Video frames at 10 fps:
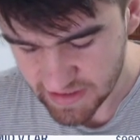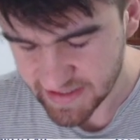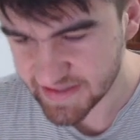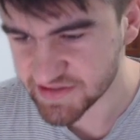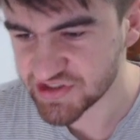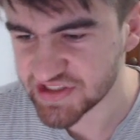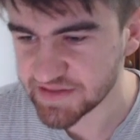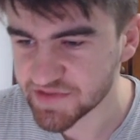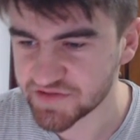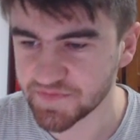and
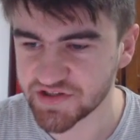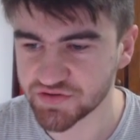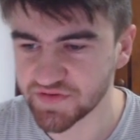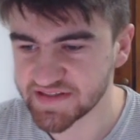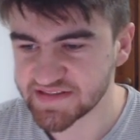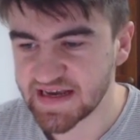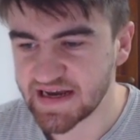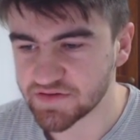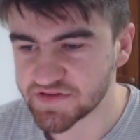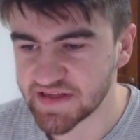Seamus Mitchell that's
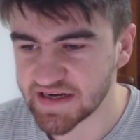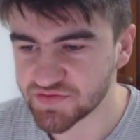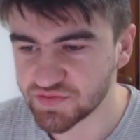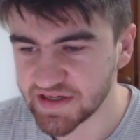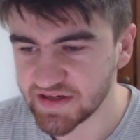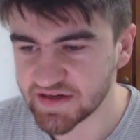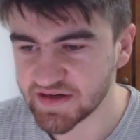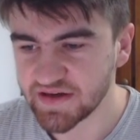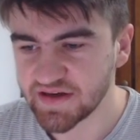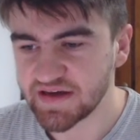out that week.
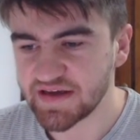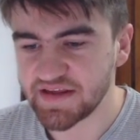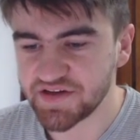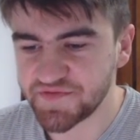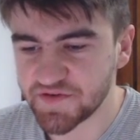And then you've